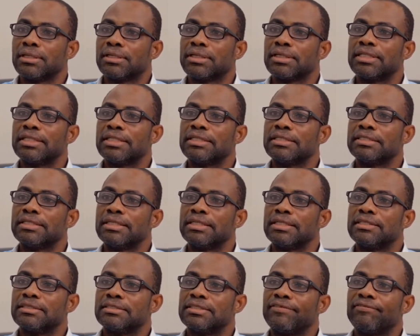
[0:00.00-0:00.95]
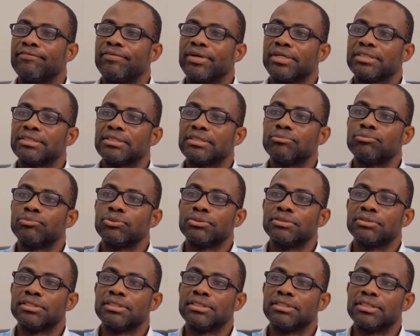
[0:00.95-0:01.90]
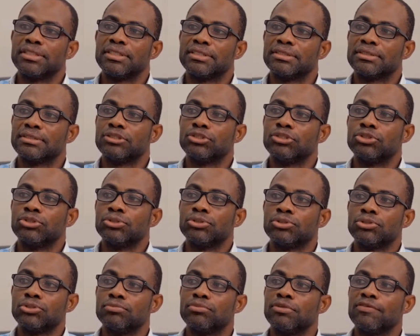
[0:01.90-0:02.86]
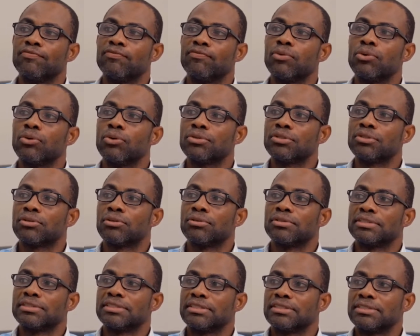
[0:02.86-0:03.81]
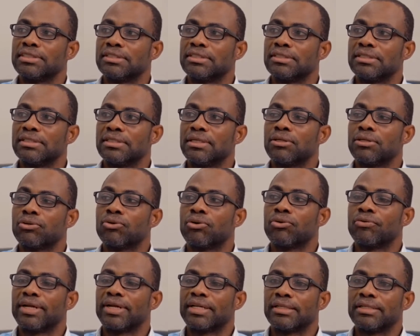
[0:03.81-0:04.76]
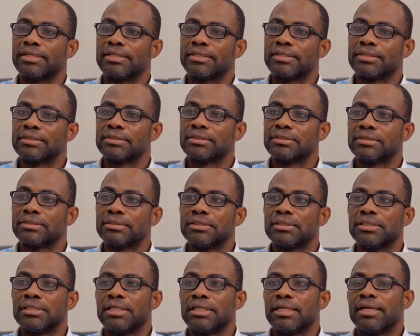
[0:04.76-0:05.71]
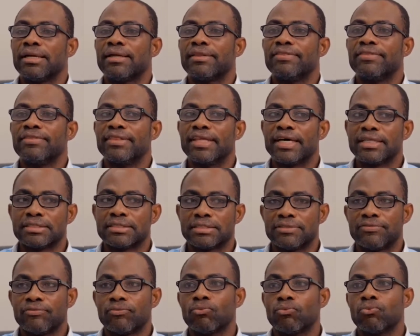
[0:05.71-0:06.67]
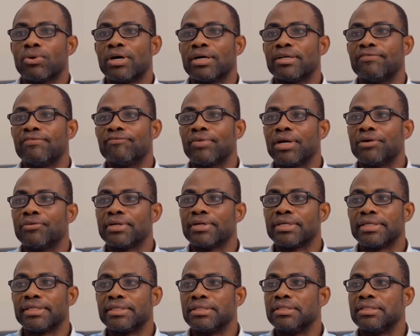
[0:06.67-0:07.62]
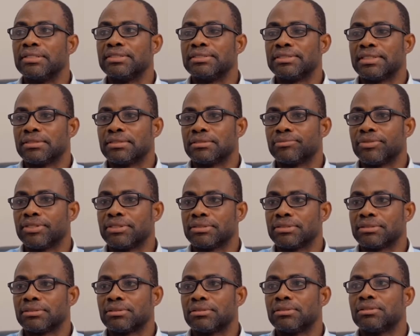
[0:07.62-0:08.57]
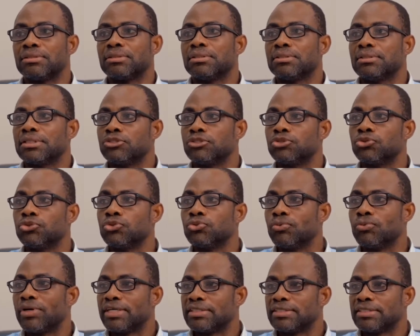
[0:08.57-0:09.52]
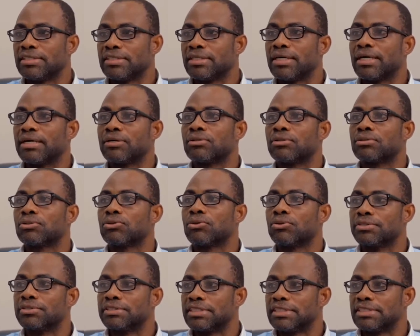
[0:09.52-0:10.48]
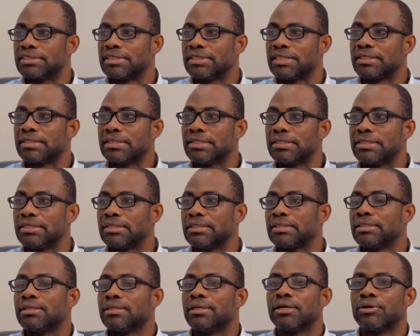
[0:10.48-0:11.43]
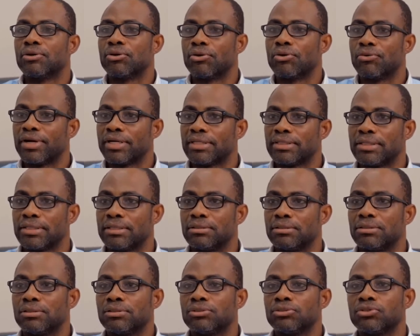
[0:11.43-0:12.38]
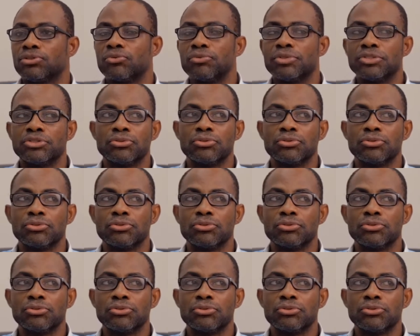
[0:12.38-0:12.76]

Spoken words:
Cleaning and disinfection procedures should be followed consistently and correctly. That's one very key statement. The two words here are consistently and corrected. So